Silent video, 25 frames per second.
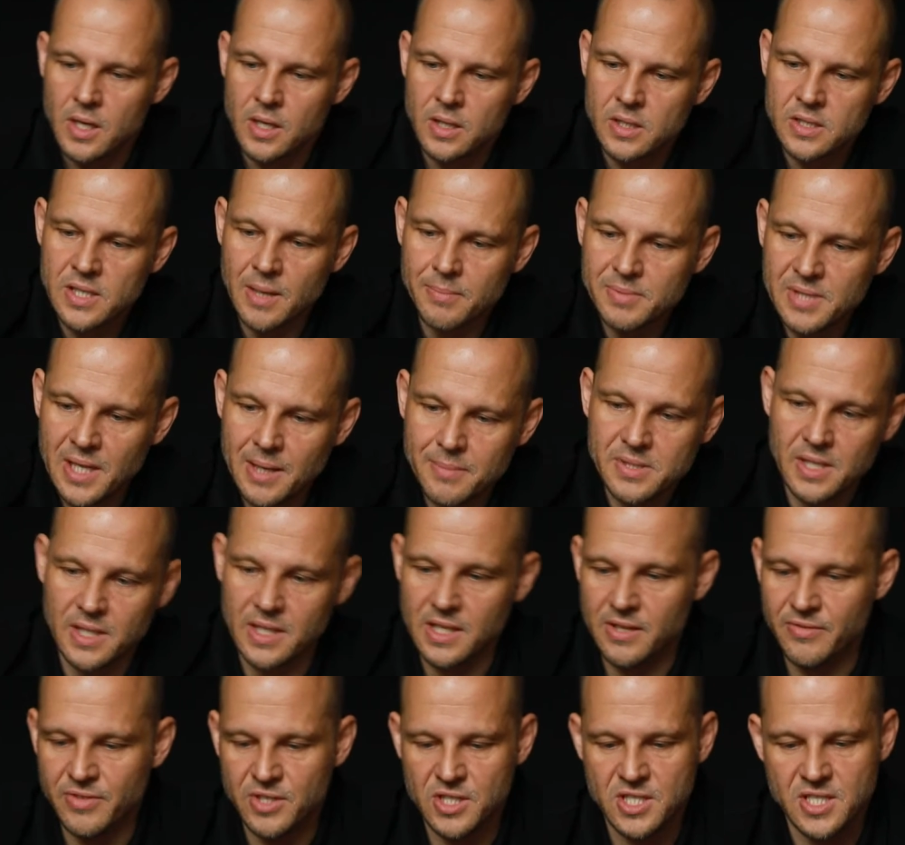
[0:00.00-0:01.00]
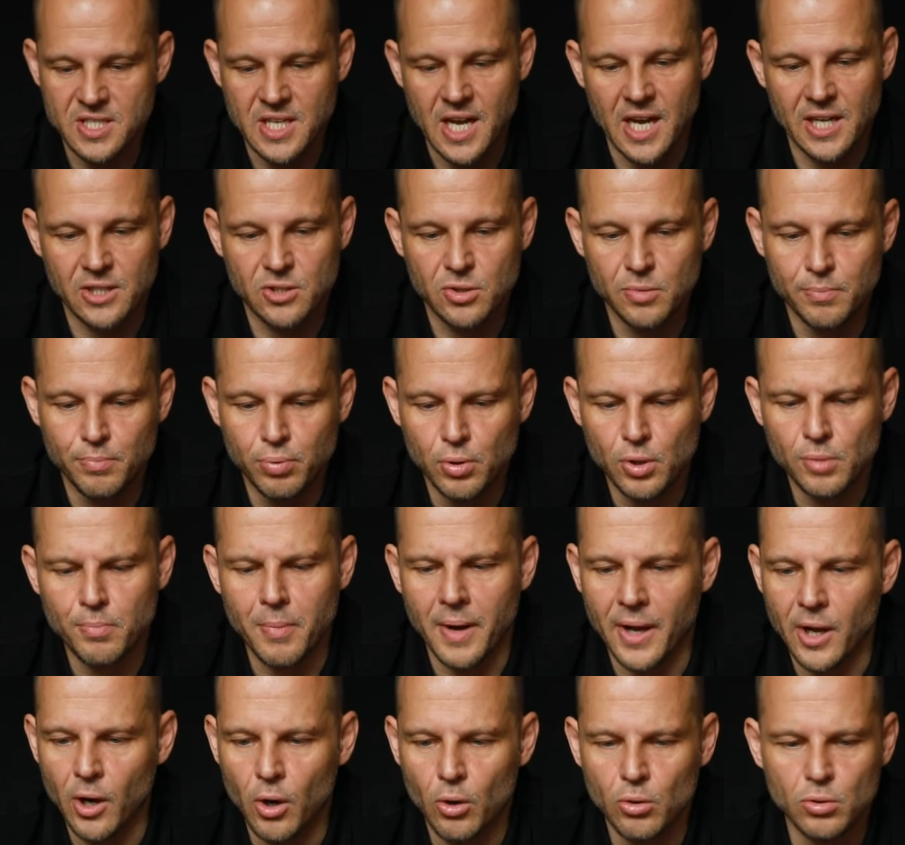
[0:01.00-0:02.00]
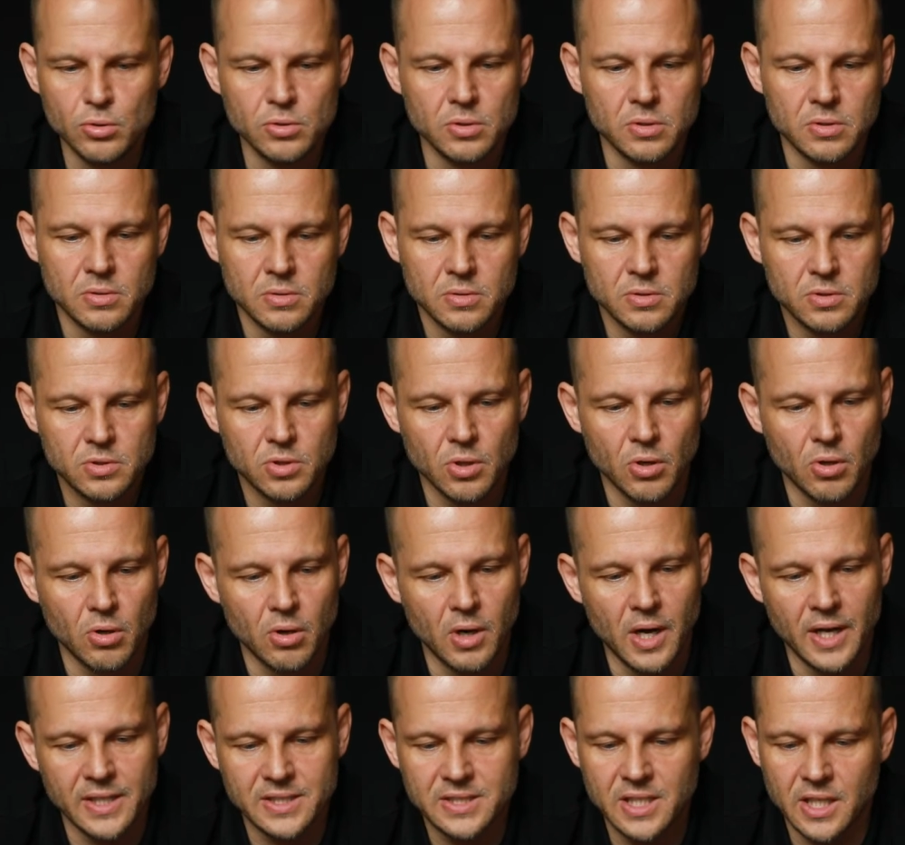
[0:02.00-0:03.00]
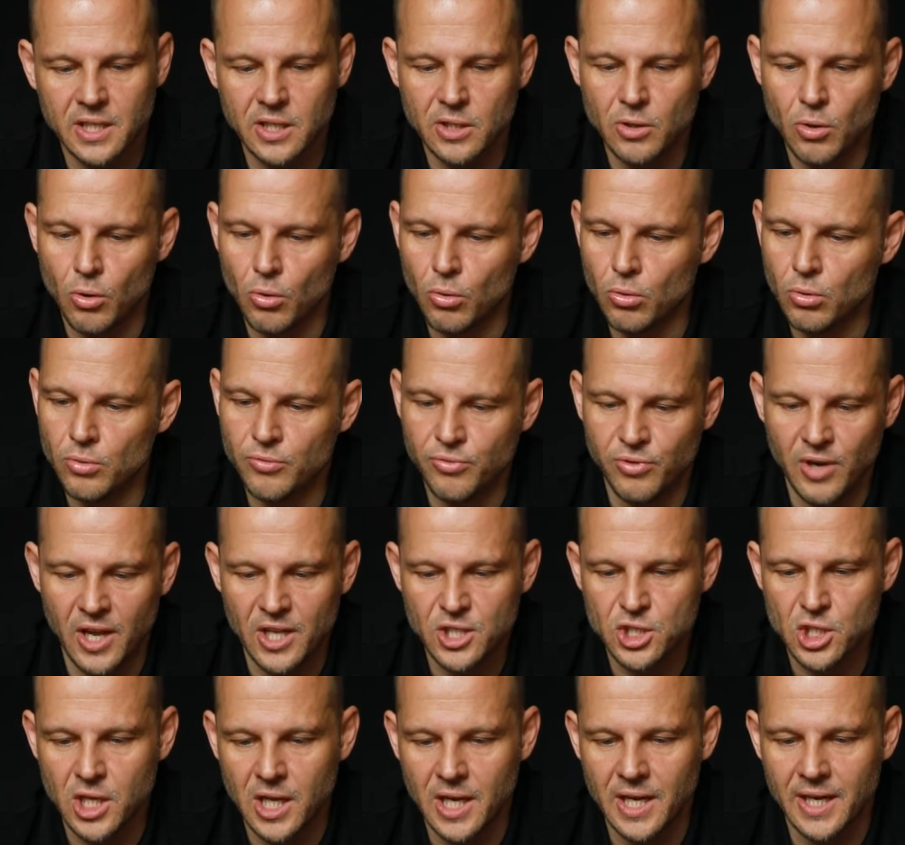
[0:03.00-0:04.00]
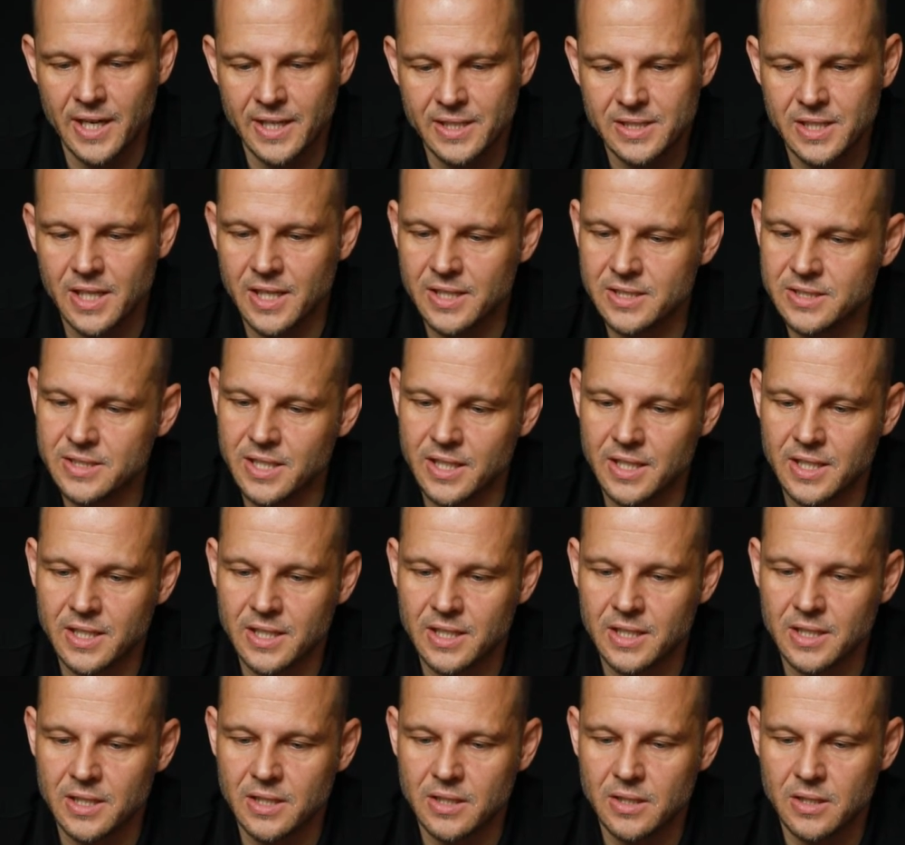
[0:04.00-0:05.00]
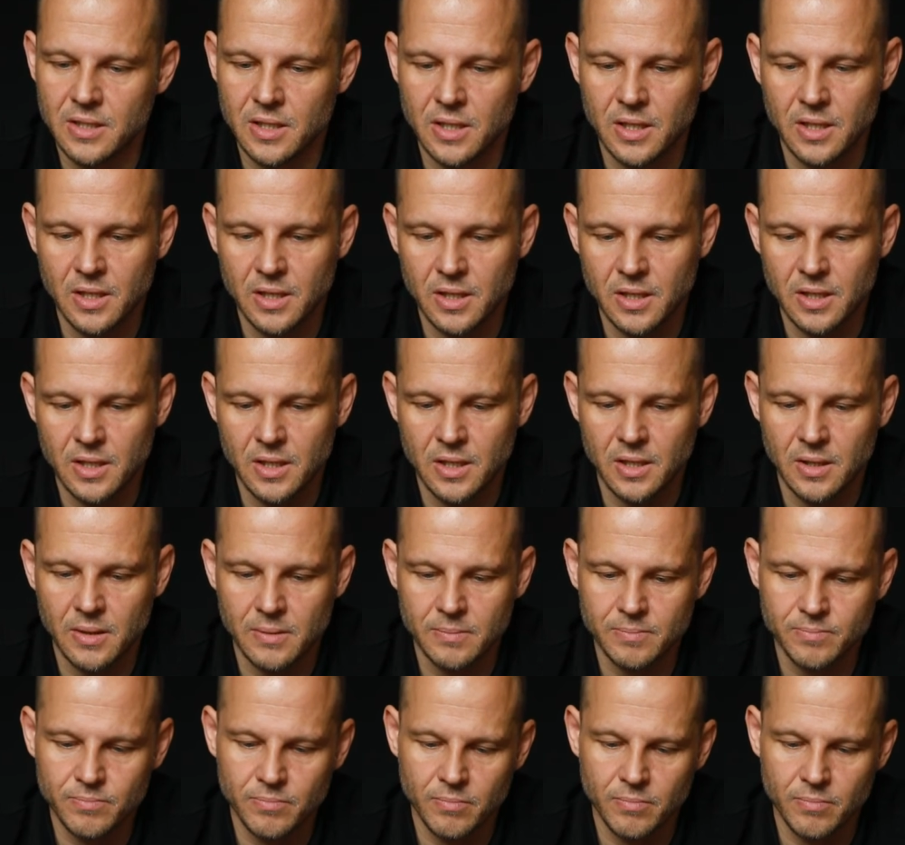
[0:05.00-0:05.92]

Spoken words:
Sometimes I even start to build my own, so I take an old flashlight and take a